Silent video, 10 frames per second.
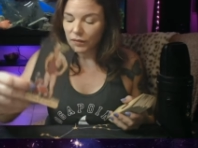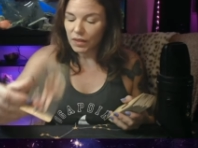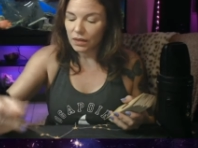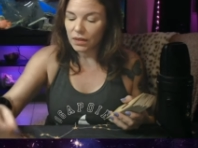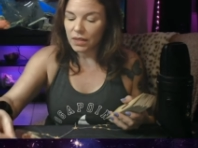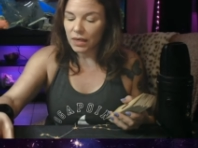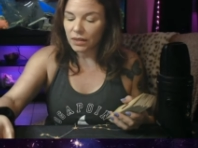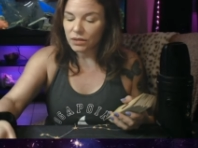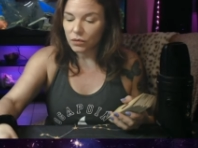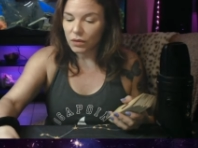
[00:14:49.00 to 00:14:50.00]
The Knight
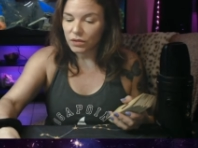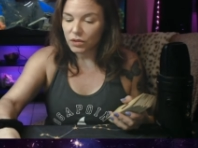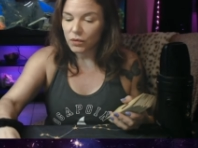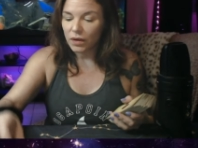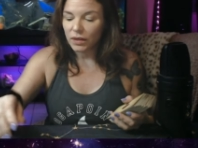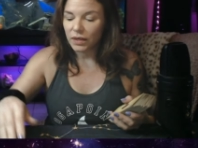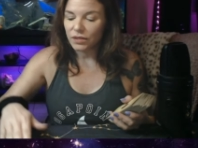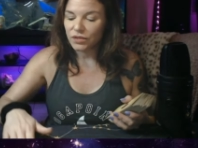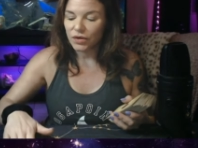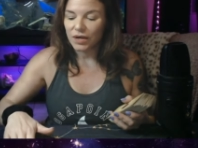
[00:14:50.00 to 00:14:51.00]
of Swords. So you are getting a
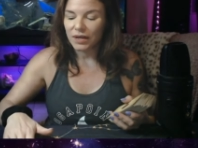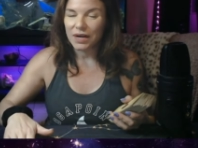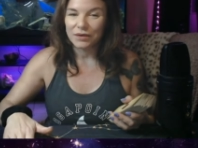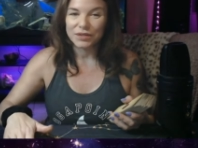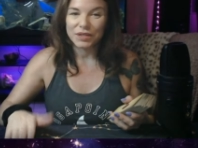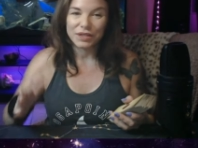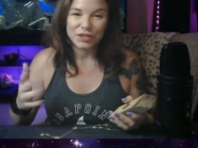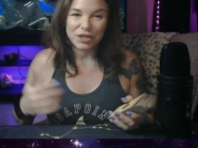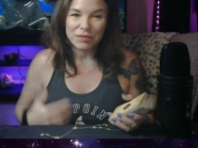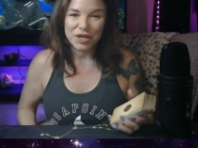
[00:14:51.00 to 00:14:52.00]
strong, and I was thinking
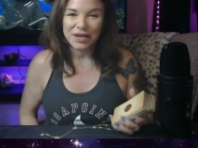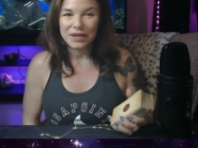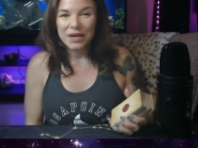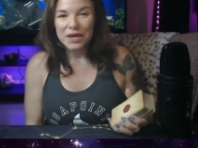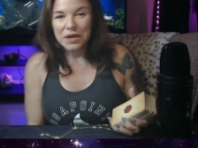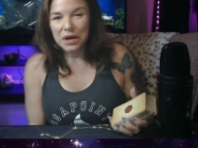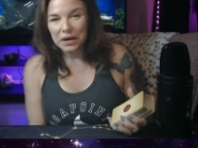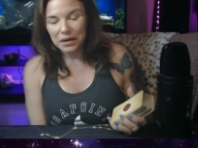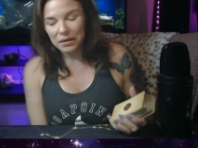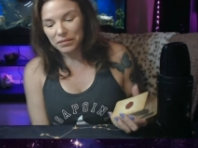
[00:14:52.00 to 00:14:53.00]
Gemini,
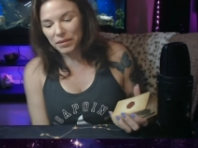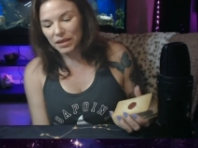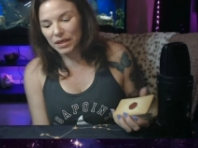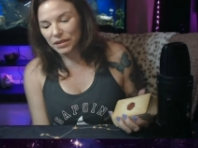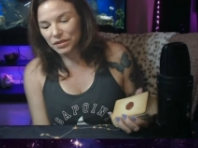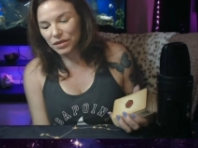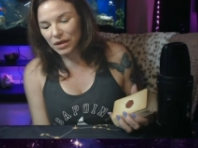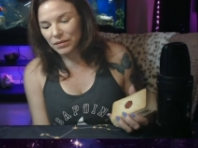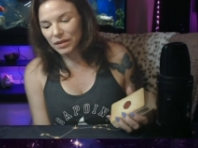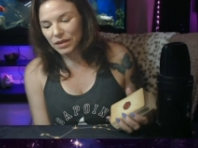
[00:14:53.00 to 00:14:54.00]
but Cancer,
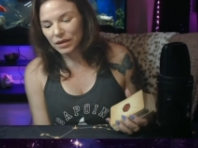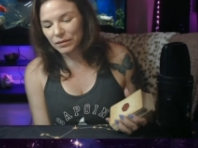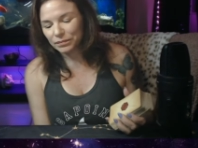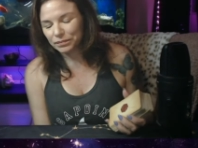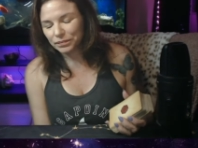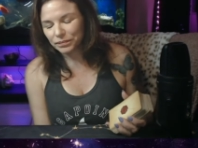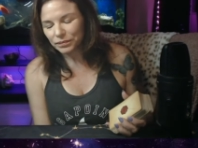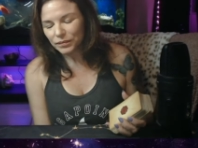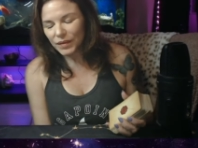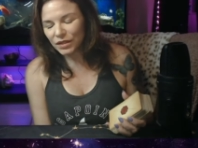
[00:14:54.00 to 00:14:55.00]
I mean,
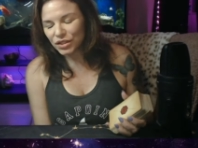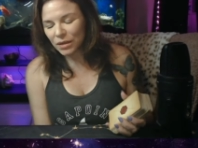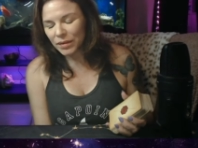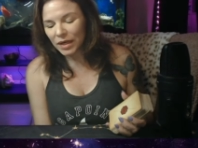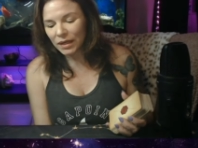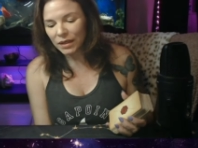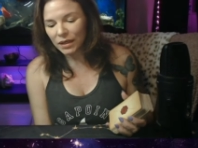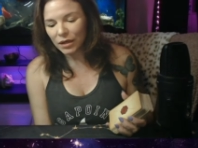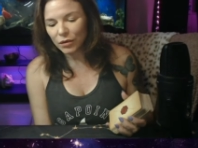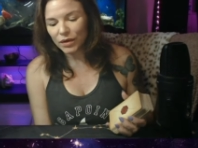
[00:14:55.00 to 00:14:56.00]
Gemini,
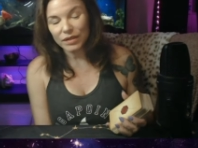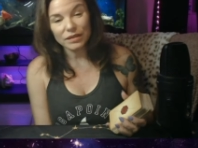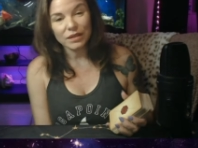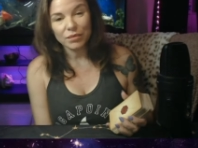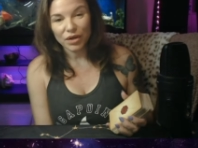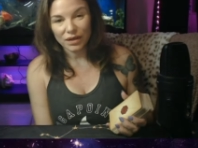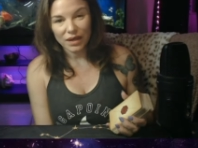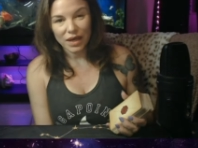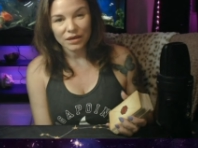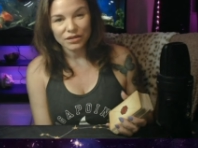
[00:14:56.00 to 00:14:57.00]
Aquarius, Libra
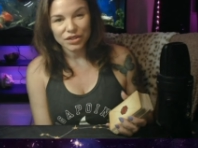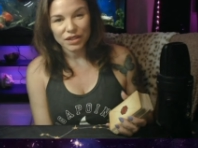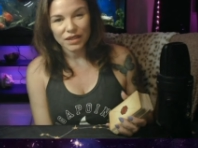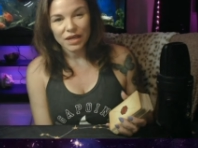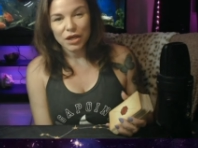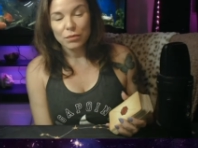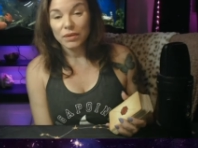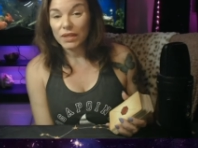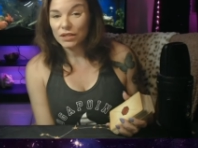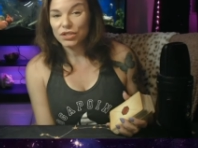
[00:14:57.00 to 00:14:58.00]
energy,
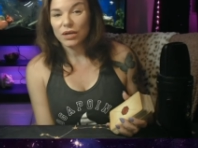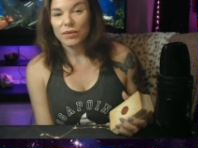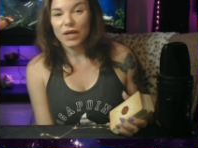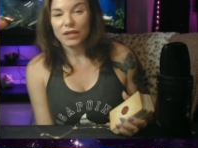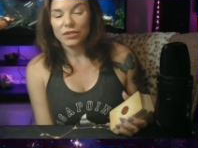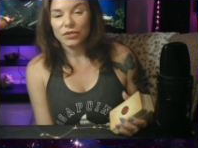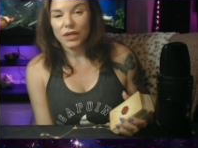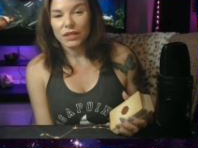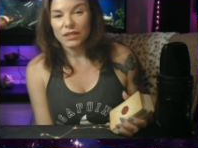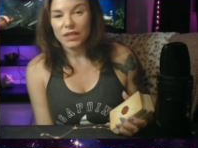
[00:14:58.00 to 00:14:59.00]
but that's Gemini
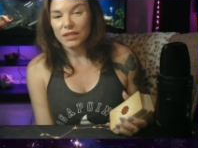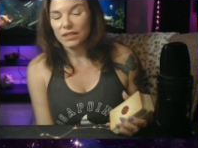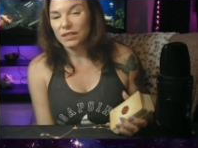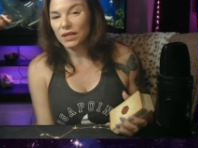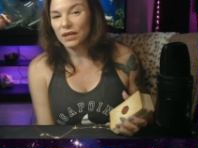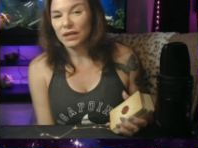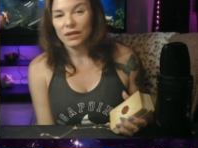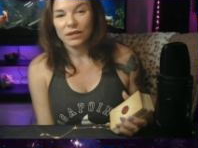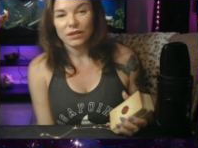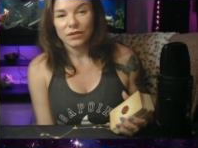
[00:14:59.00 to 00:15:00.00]
traits. That's,
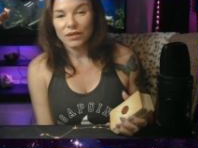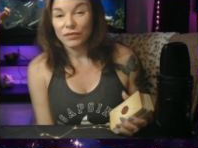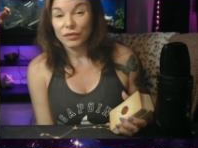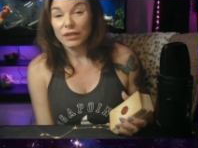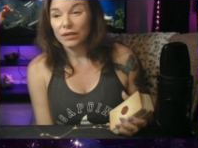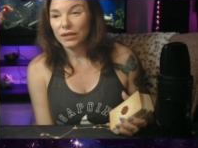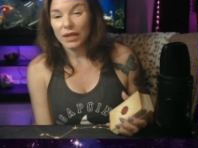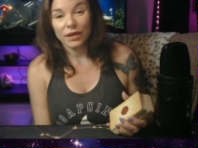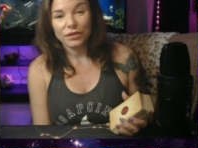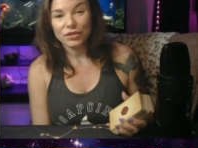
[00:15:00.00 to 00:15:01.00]
you know, even
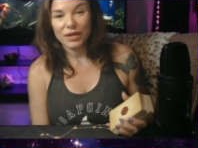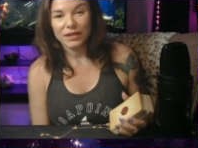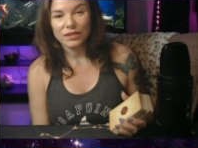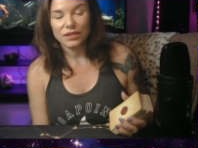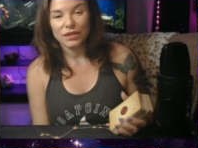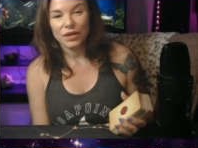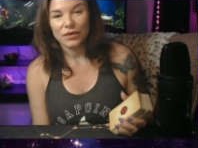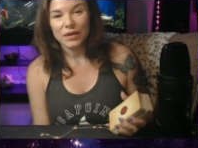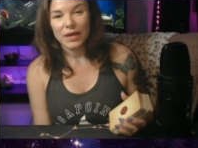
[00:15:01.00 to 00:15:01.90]
the air traits, you know,